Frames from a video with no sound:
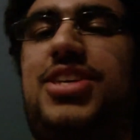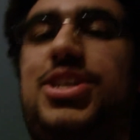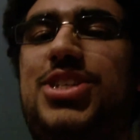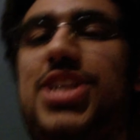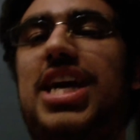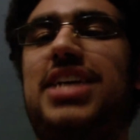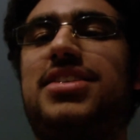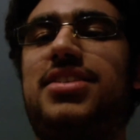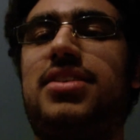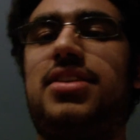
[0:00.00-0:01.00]
So I'll see you
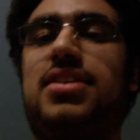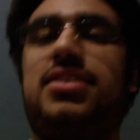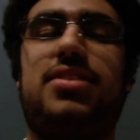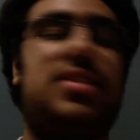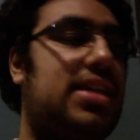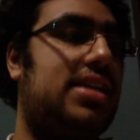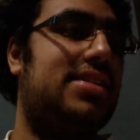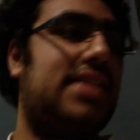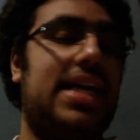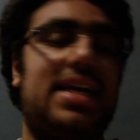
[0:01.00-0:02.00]
guys in
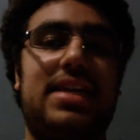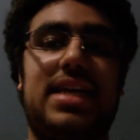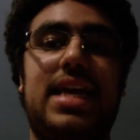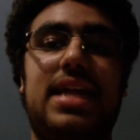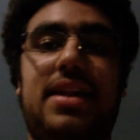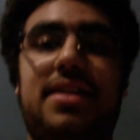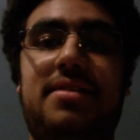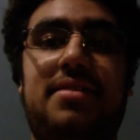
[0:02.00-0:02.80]
a second again.